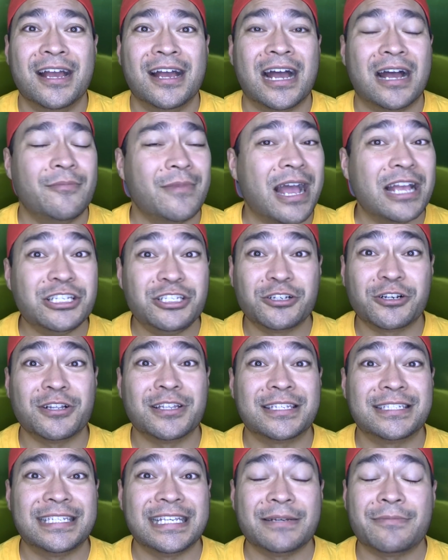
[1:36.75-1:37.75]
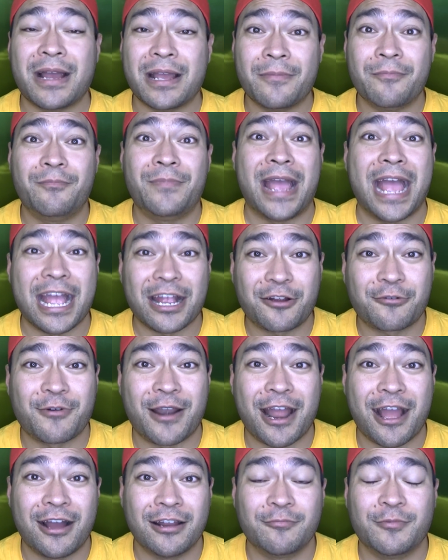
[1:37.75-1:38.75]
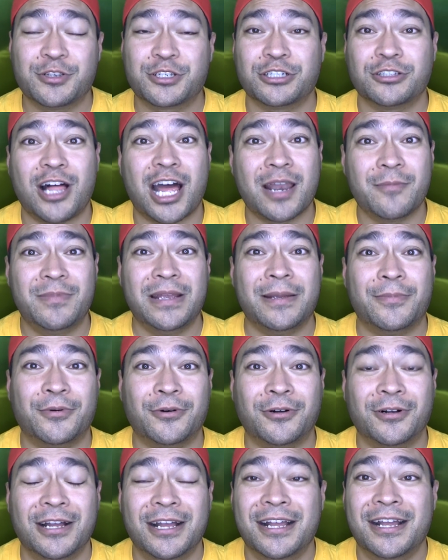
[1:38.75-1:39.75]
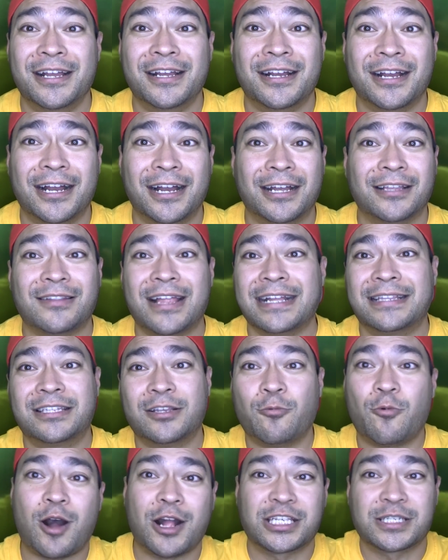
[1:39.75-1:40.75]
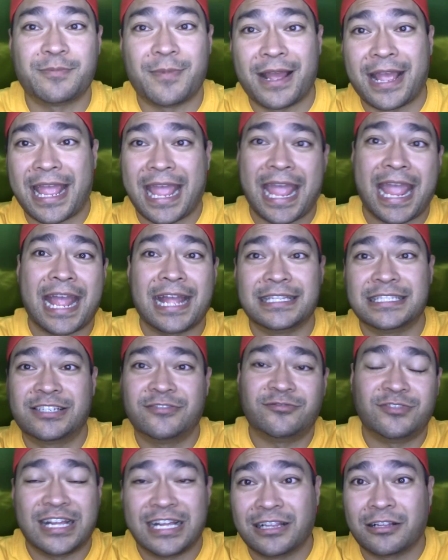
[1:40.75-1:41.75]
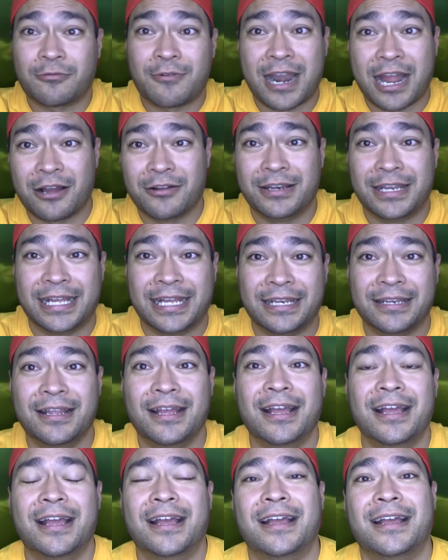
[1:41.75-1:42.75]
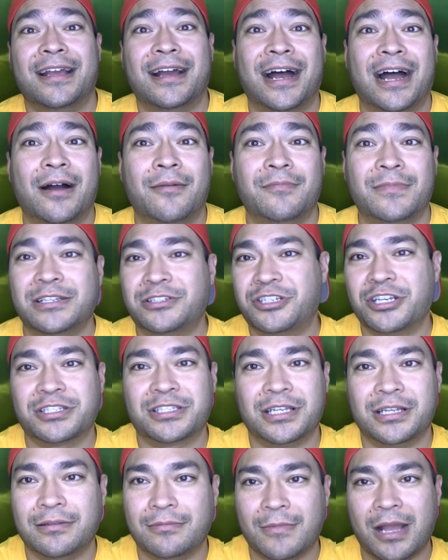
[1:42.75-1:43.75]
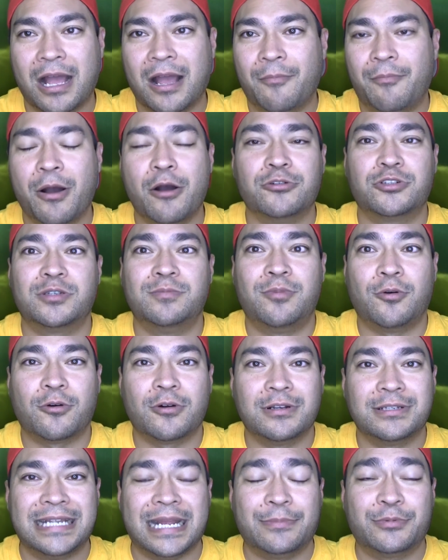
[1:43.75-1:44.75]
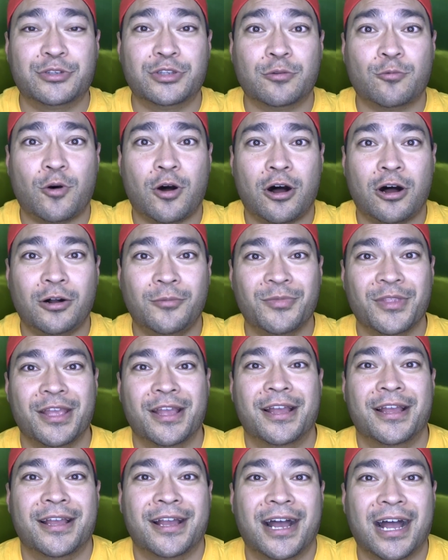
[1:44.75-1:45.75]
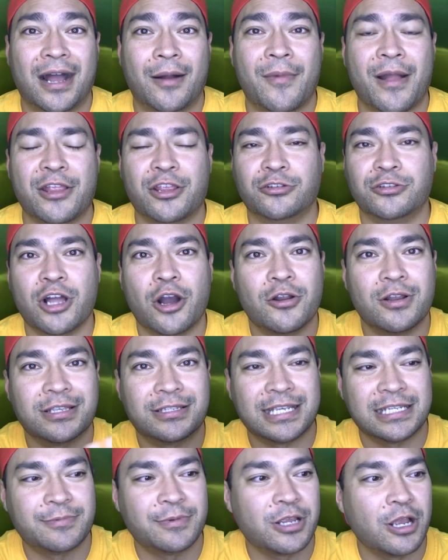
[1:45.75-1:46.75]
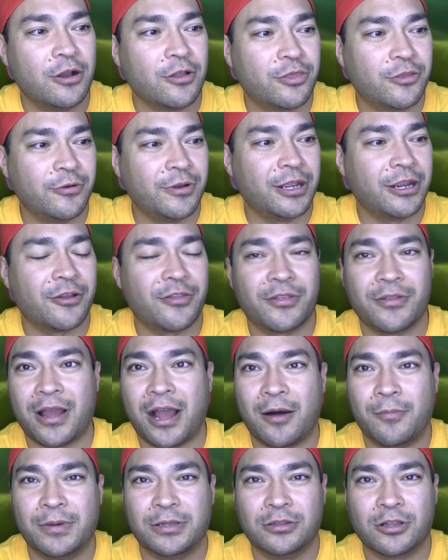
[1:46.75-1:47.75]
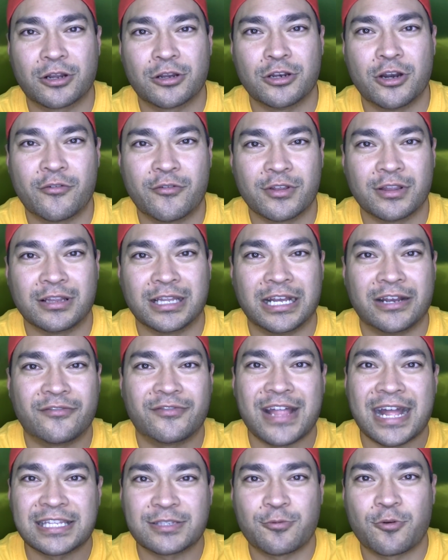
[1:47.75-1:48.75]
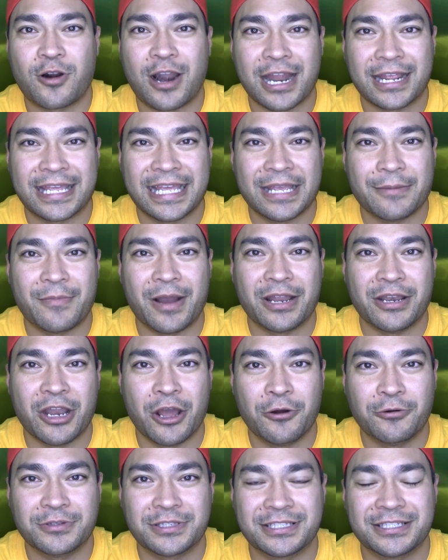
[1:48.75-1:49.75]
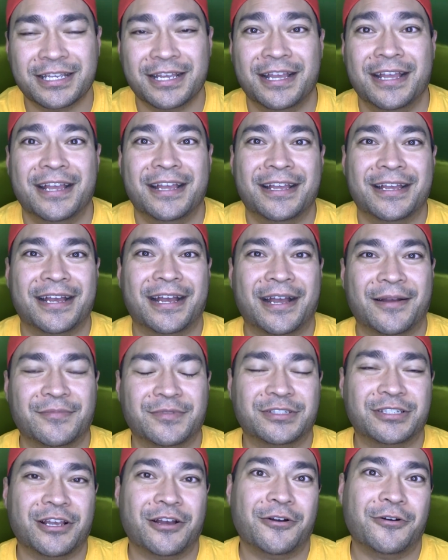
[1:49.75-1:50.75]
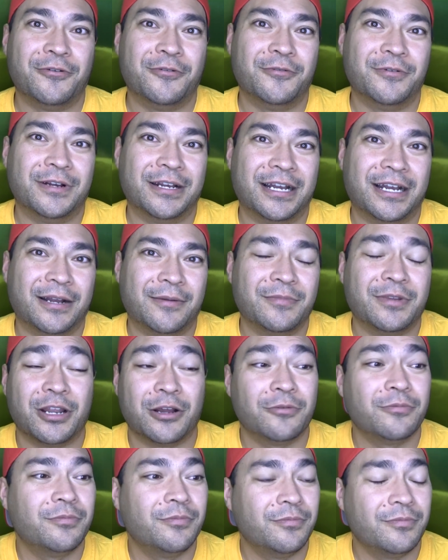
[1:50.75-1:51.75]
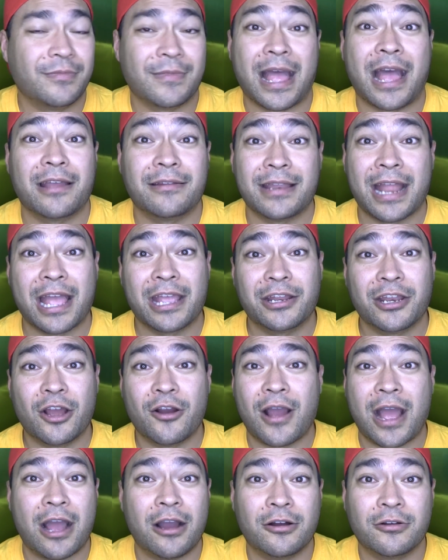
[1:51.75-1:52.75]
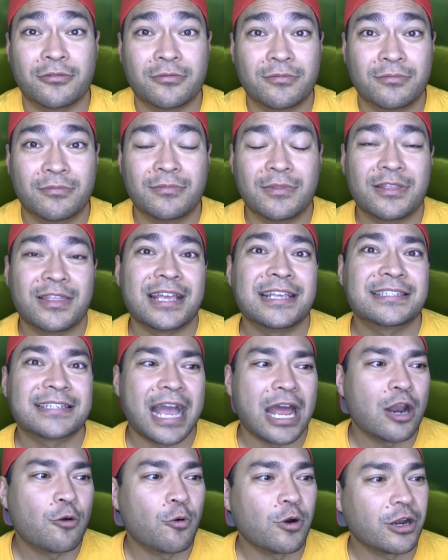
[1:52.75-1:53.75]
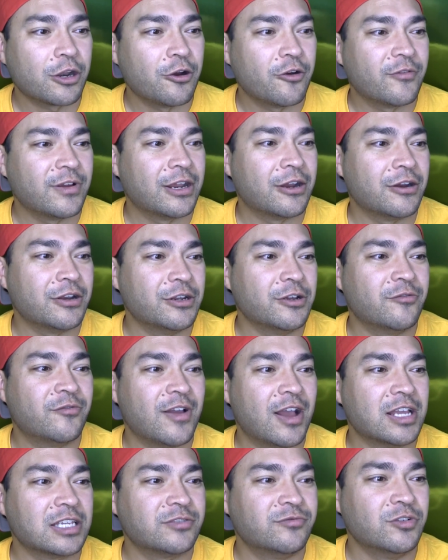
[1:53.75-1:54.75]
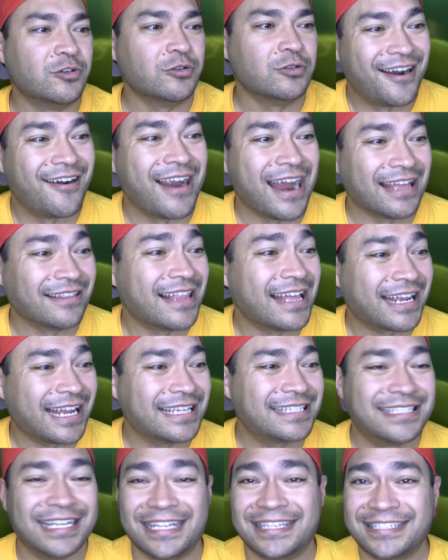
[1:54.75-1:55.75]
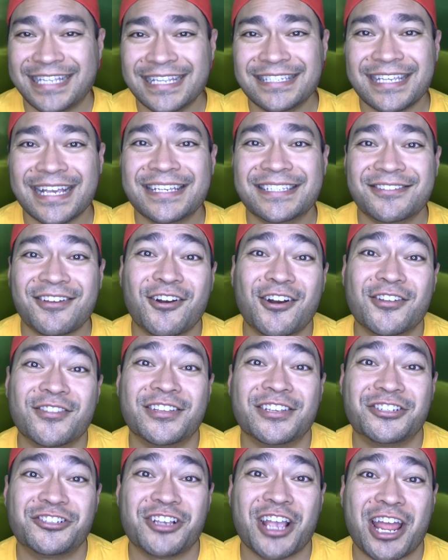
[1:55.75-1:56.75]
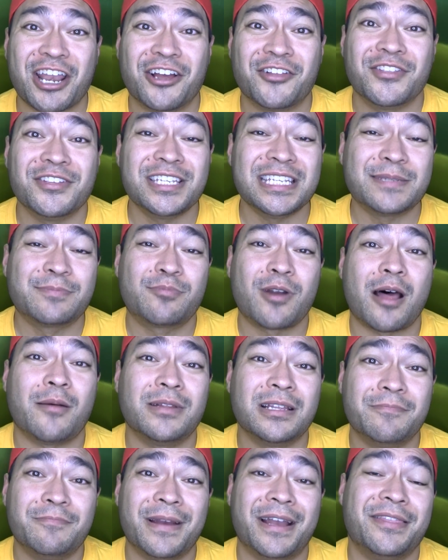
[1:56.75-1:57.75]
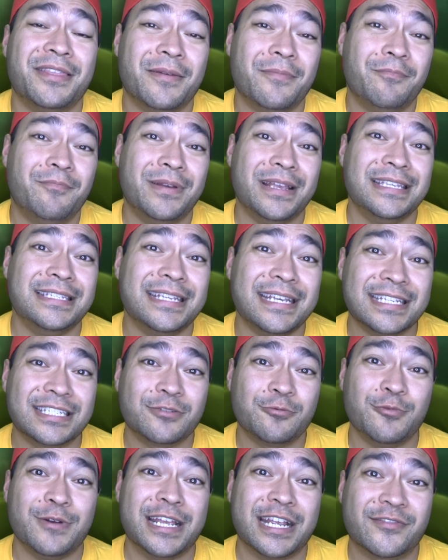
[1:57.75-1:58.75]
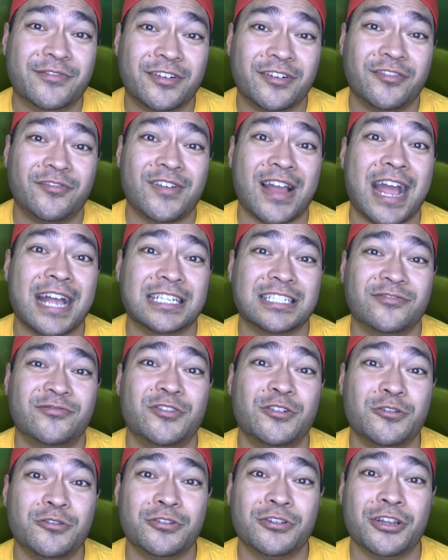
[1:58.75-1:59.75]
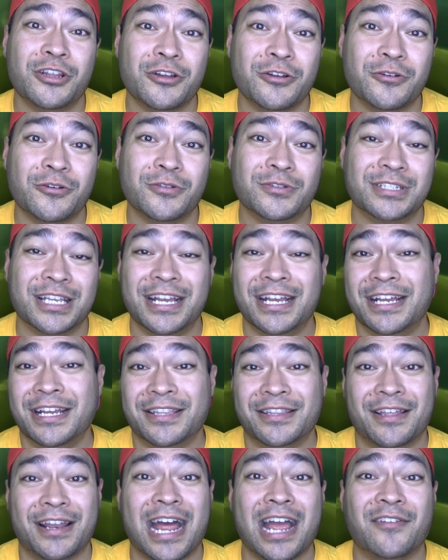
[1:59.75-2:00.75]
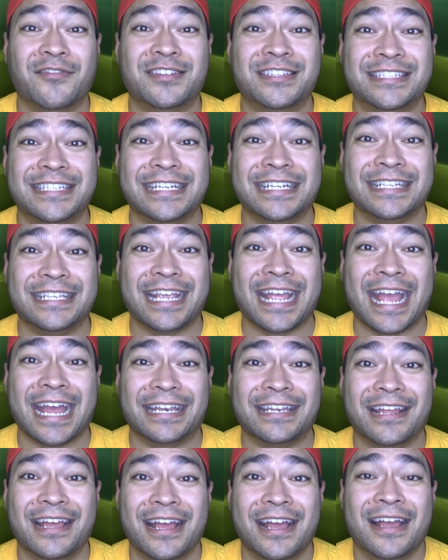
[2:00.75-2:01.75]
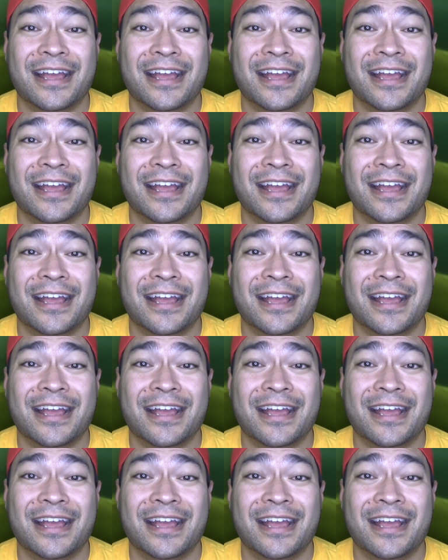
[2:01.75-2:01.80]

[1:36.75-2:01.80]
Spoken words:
As you can see, my background, which a lot of people like to watch my hands flail around in, is just a poster board taped to the wall. And you'll notice as we go through here that I'll be looking over to the left. That's where I keep my notes. Now you know how things kind of work over here at New Fast Food. All right, like I said, since I started this channel, this has probably been the busiest week for fast food news that I've seen yet.